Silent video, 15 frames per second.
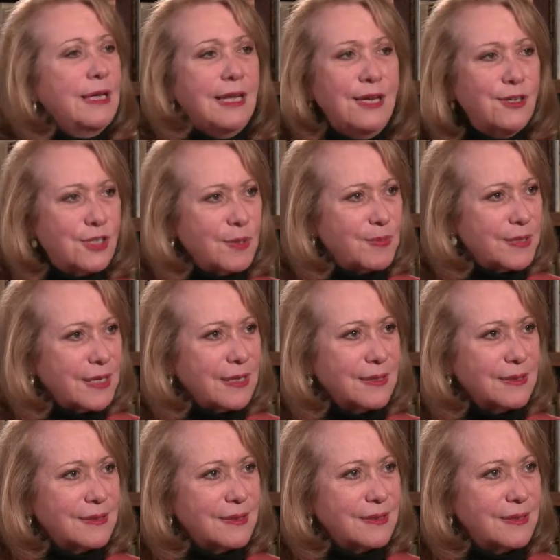leadership
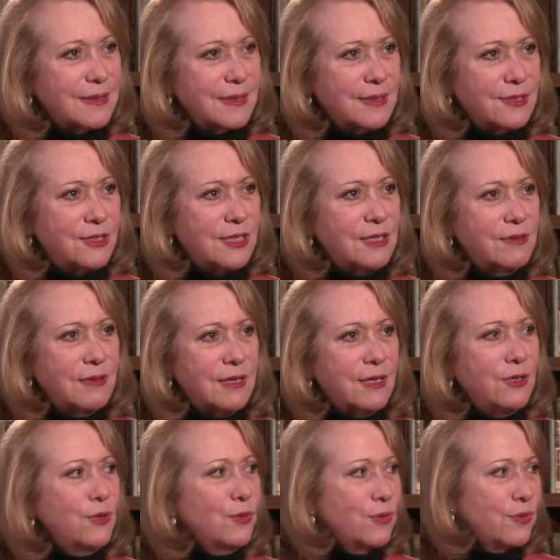skills in children
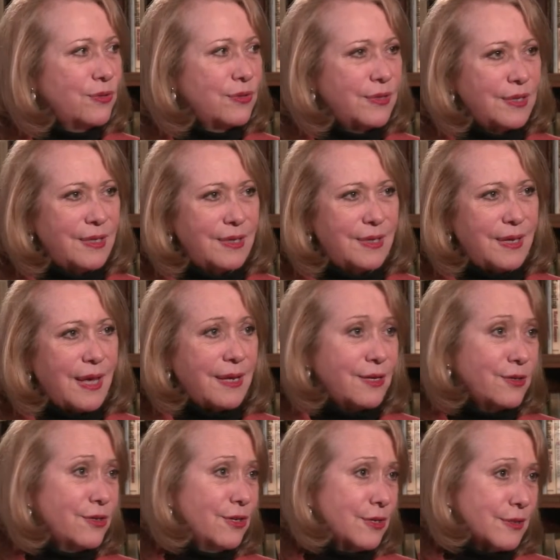and youth, and in
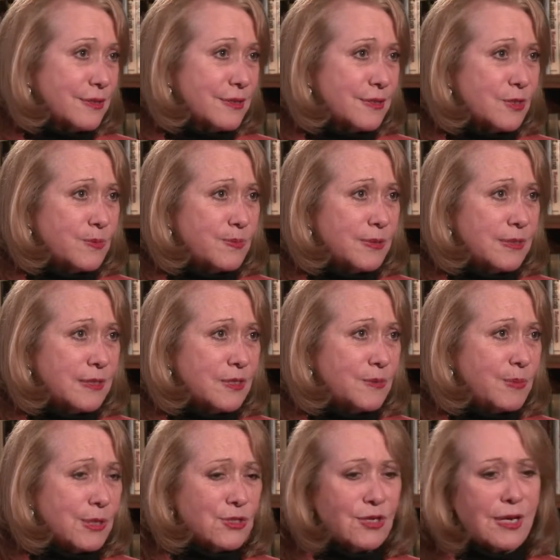girls
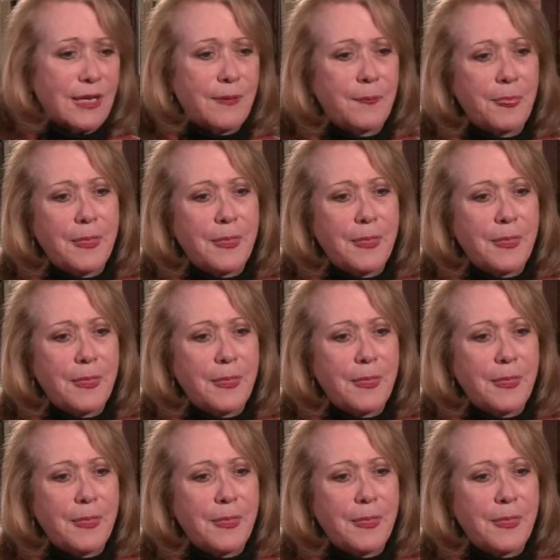especially.